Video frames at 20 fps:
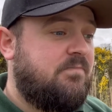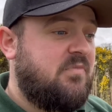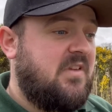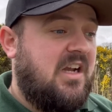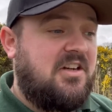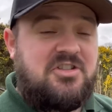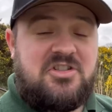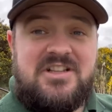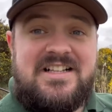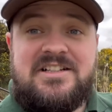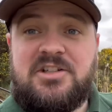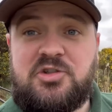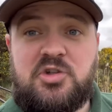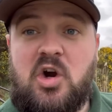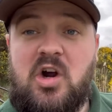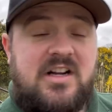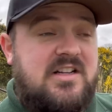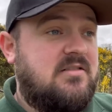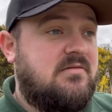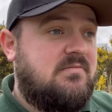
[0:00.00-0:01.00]
I just need to
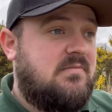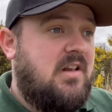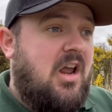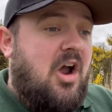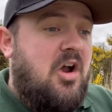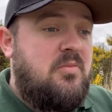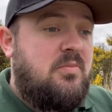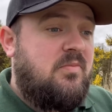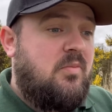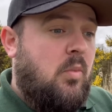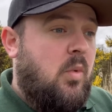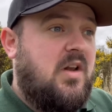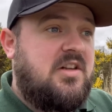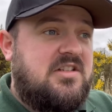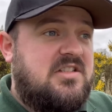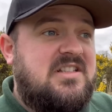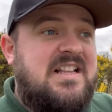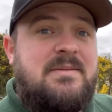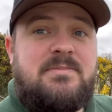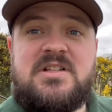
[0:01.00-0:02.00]
try and hope one
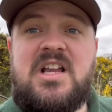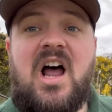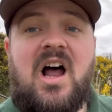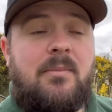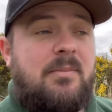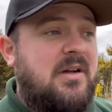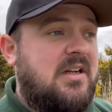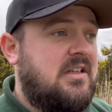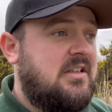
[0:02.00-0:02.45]
slips up.